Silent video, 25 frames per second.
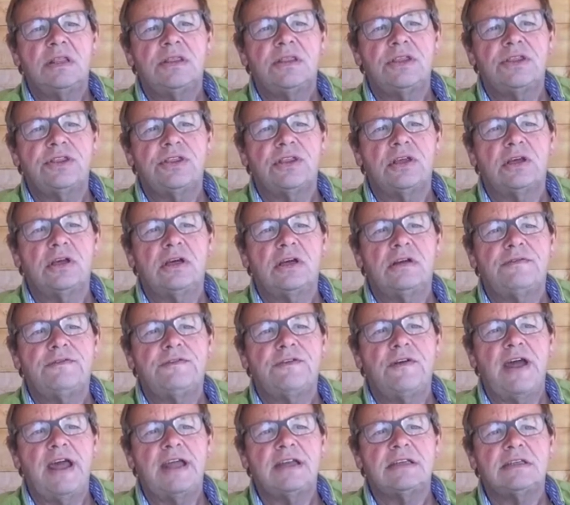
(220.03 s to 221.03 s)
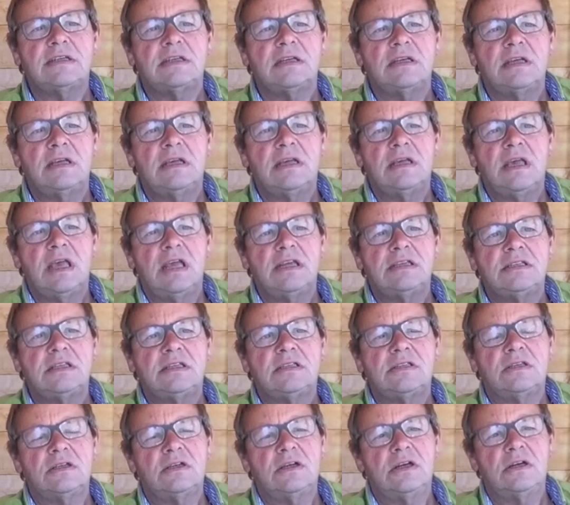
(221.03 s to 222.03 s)
The third fret is
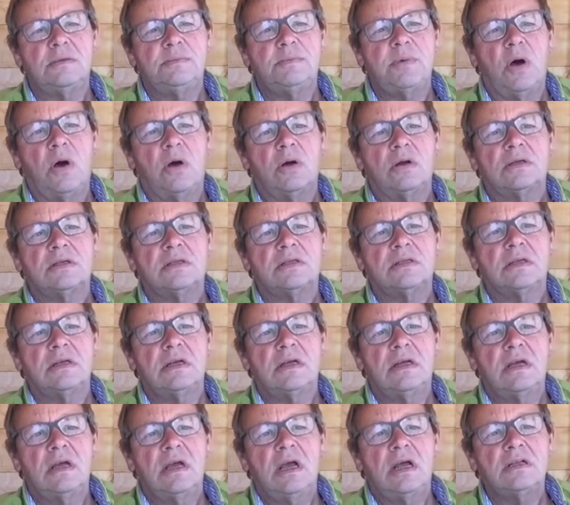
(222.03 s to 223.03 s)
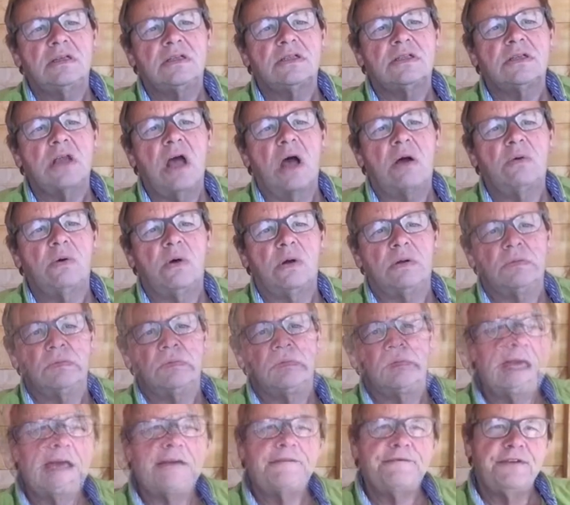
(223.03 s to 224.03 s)
the third box, and so on.
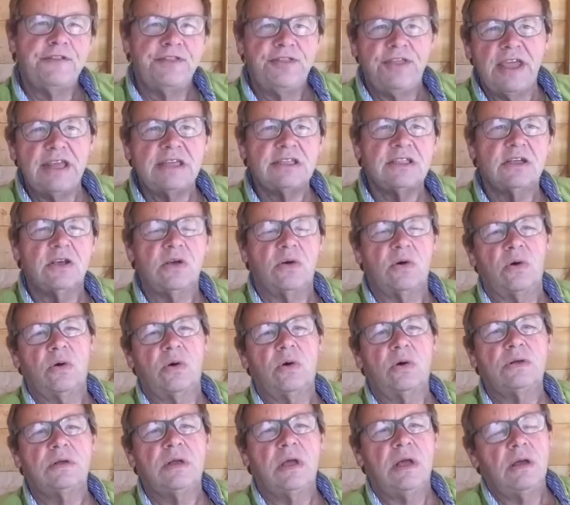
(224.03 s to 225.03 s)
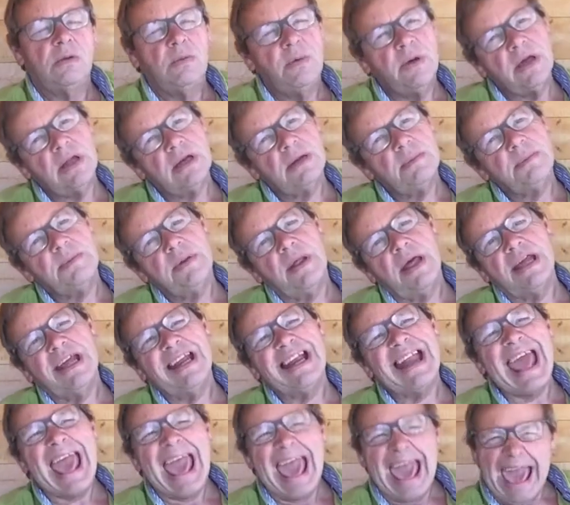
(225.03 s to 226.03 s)
Now for this chord, we're going to play
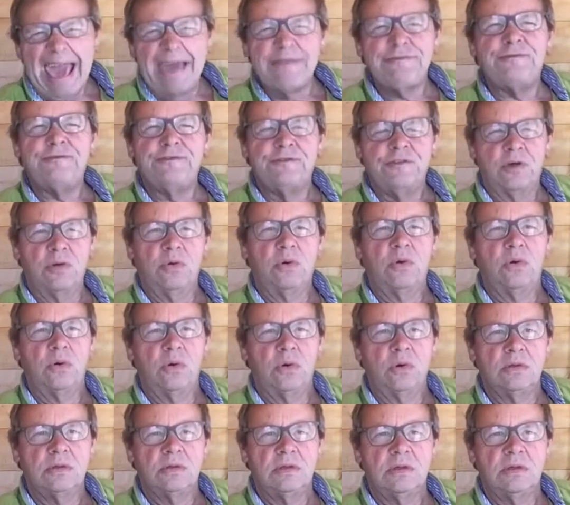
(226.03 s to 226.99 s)
an F chord,